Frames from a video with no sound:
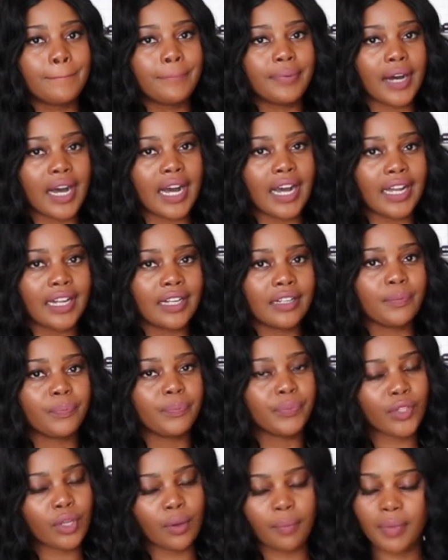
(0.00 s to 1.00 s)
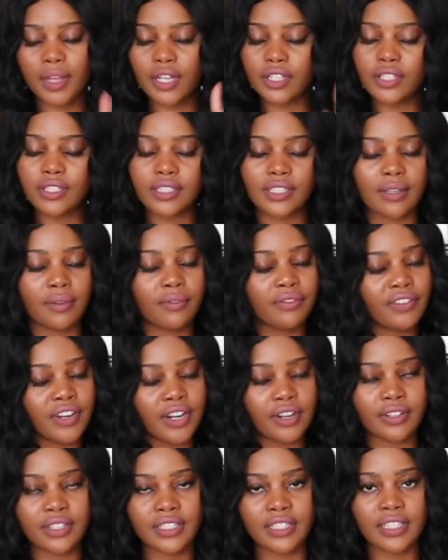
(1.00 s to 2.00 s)
but compared to some
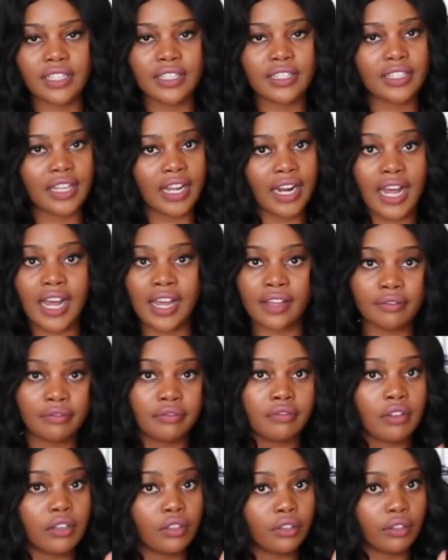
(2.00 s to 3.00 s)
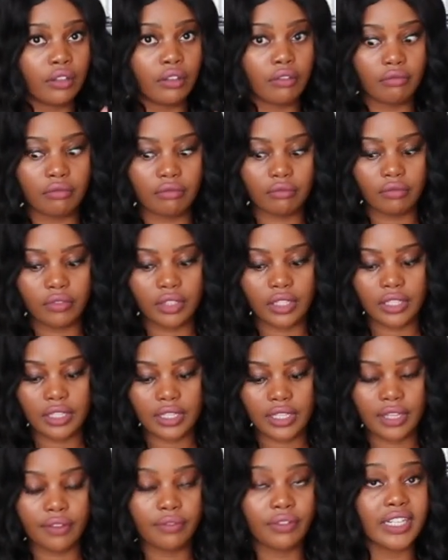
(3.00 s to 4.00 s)
fragrances that I've
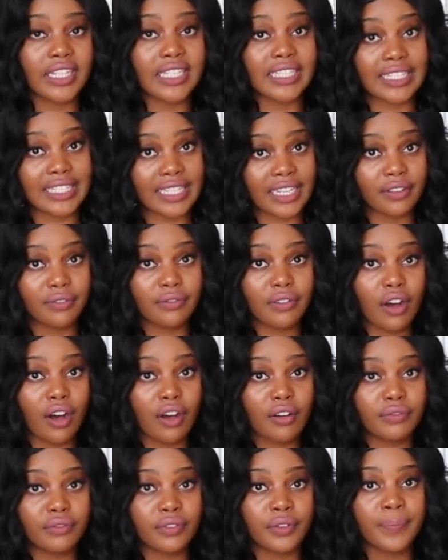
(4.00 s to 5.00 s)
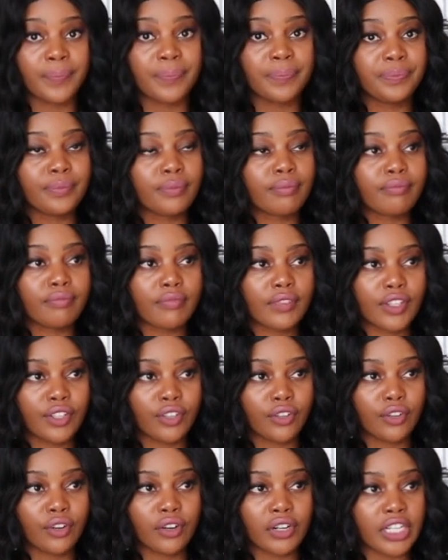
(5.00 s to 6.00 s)
given a sniff of,
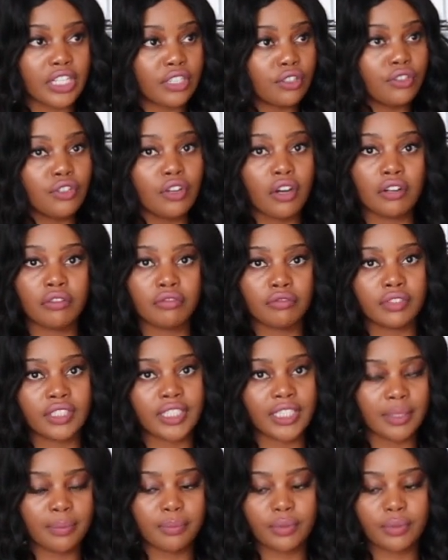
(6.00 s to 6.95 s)
you know, it's not really